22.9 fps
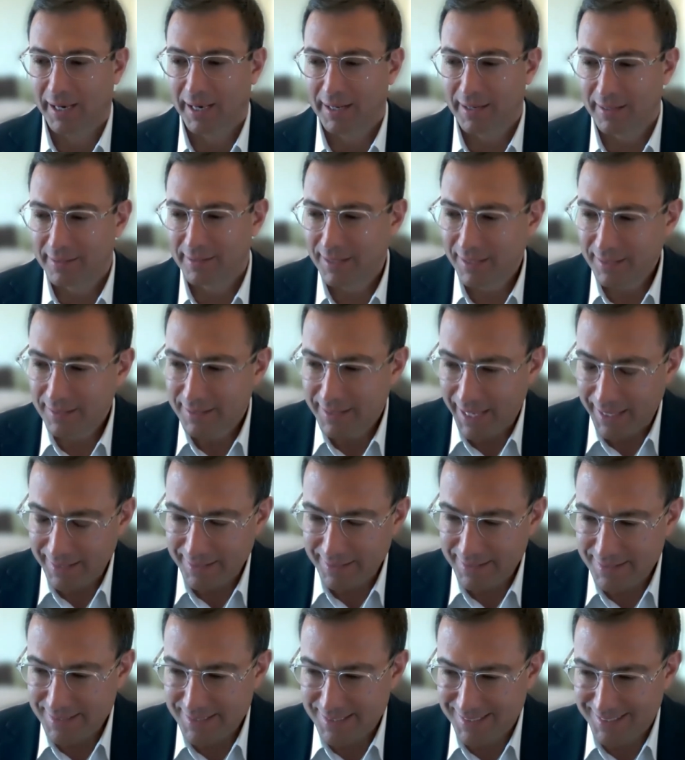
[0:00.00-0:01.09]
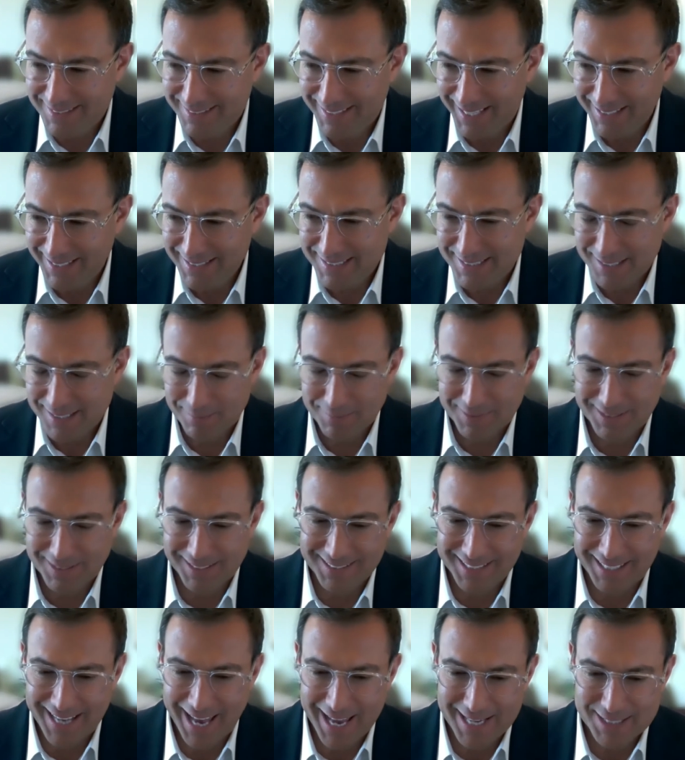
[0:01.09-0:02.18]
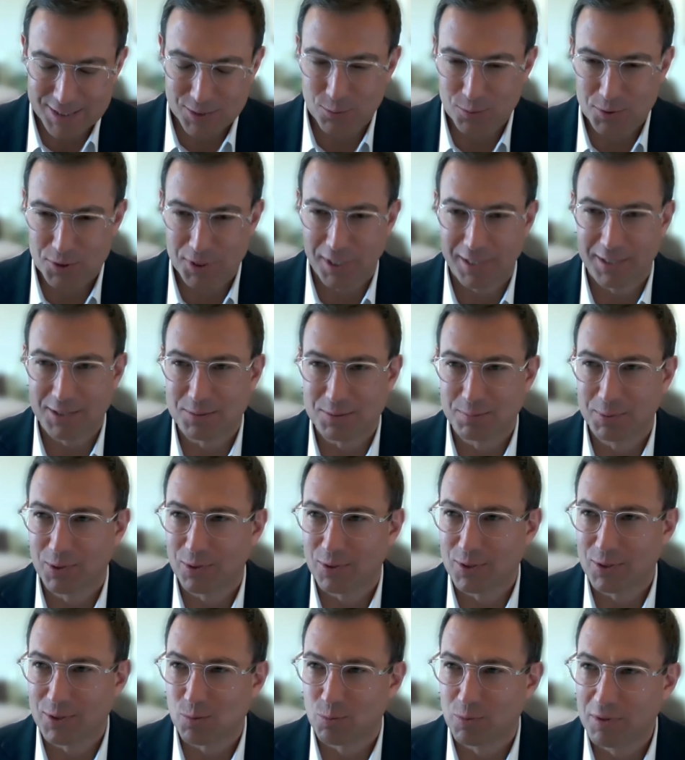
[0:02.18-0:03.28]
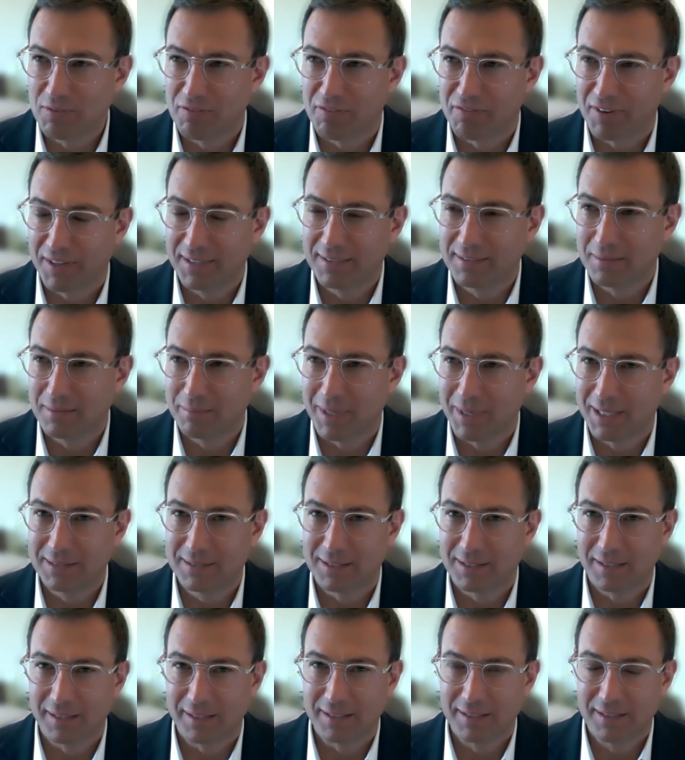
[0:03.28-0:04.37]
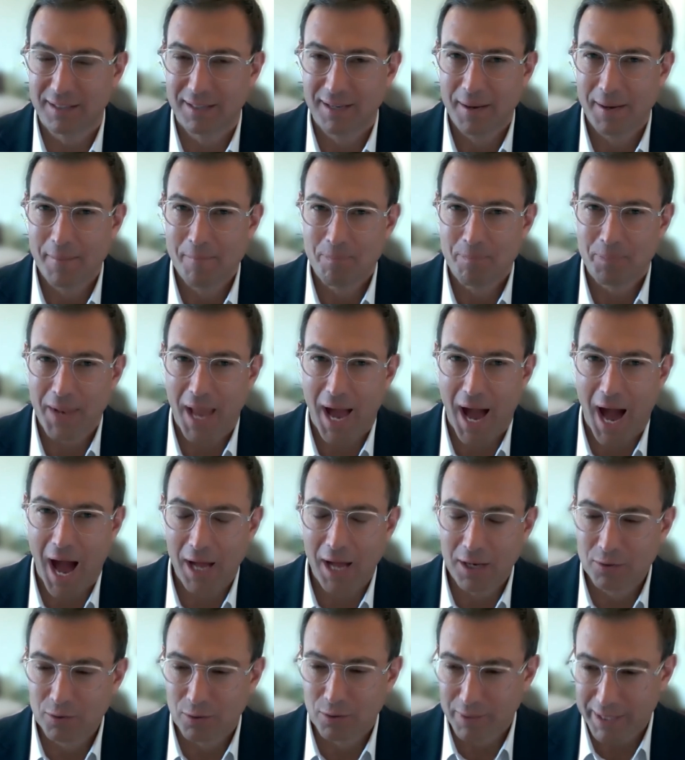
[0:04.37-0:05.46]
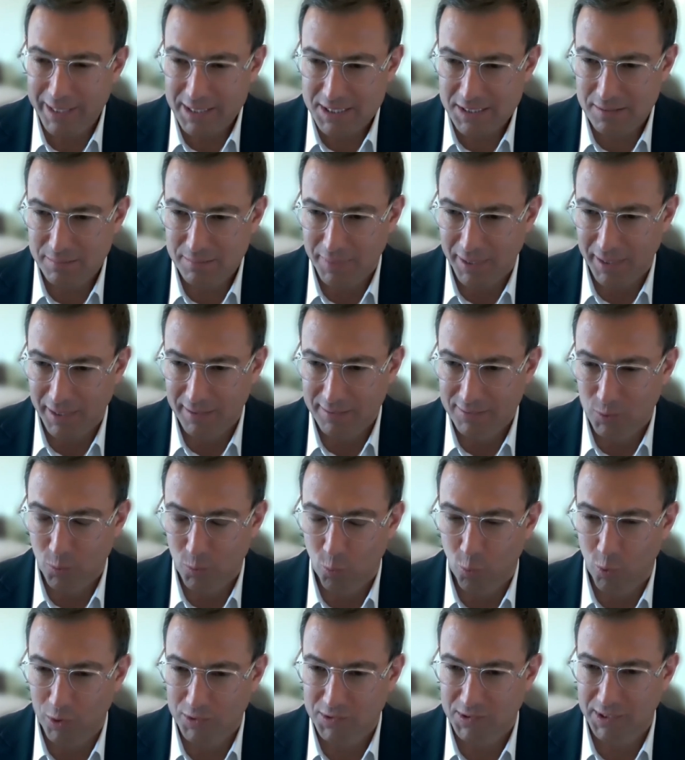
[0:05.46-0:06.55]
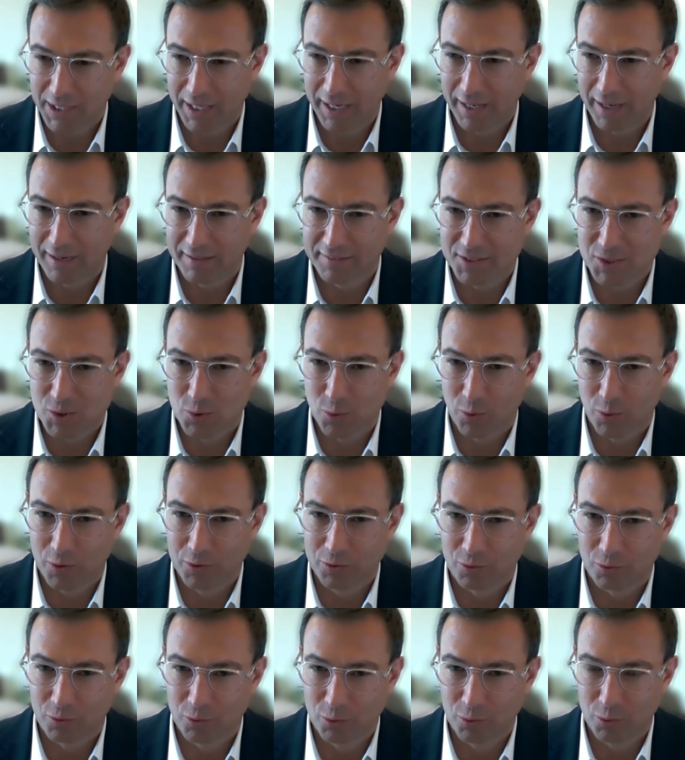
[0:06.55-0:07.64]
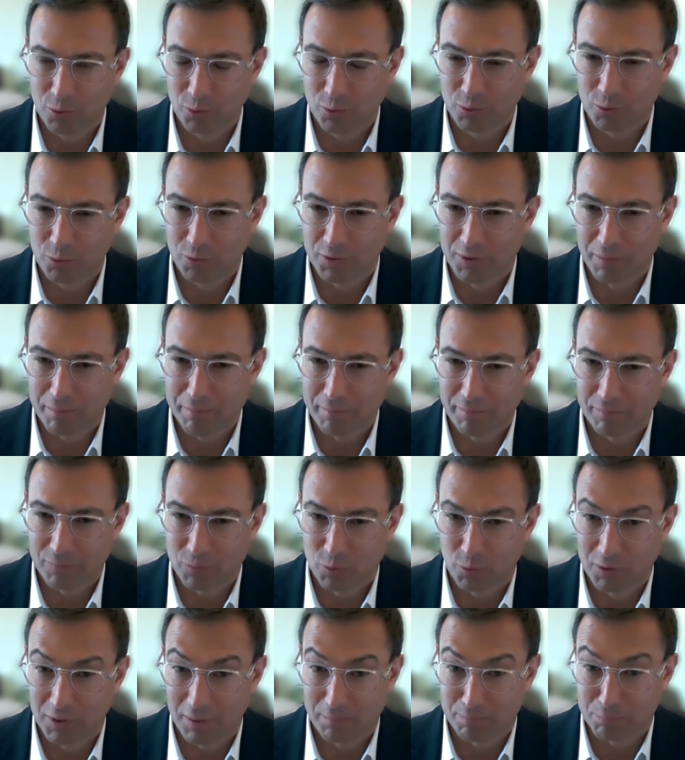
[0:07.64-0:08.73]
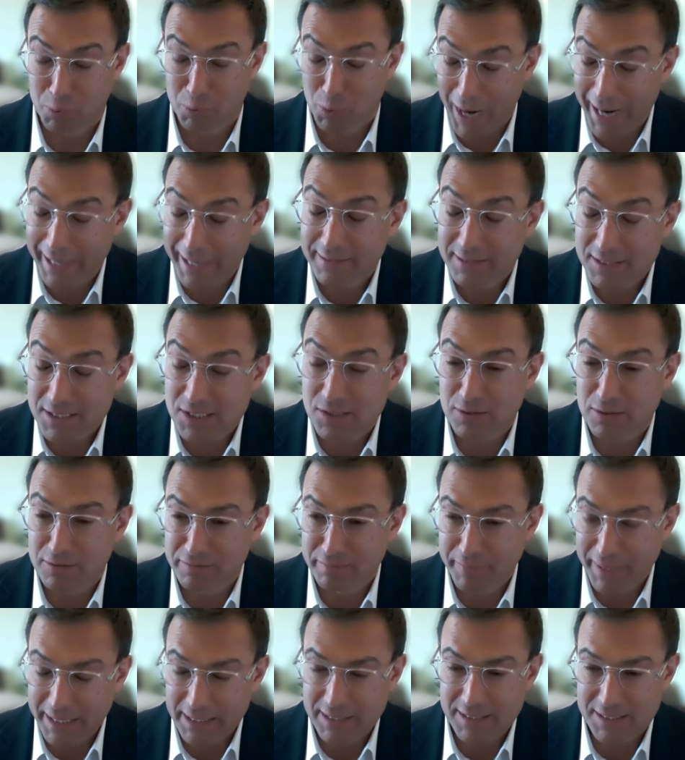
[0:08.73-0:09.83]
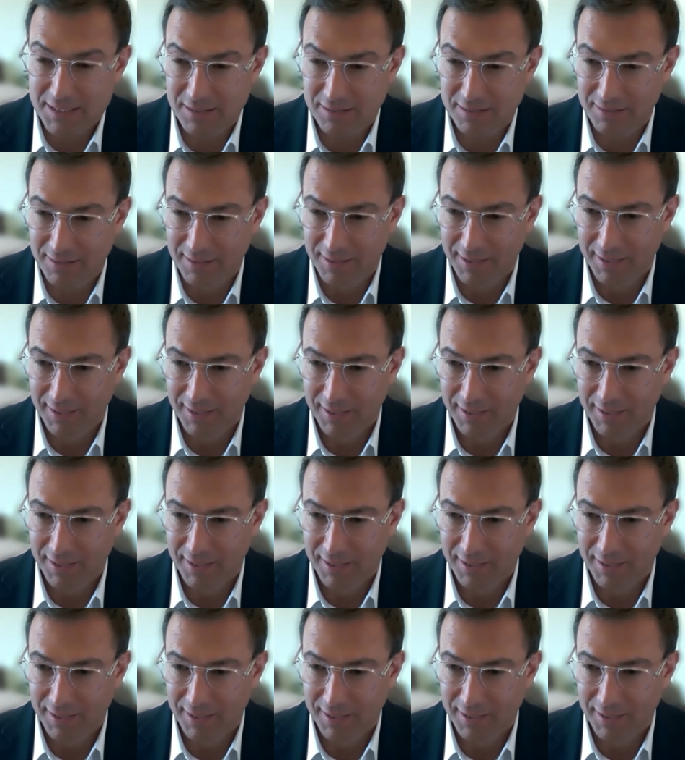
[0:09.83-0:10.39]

And I think that is something that has to change, because we fundamentally underestimate what telehealth is going to do to the practice of medicine.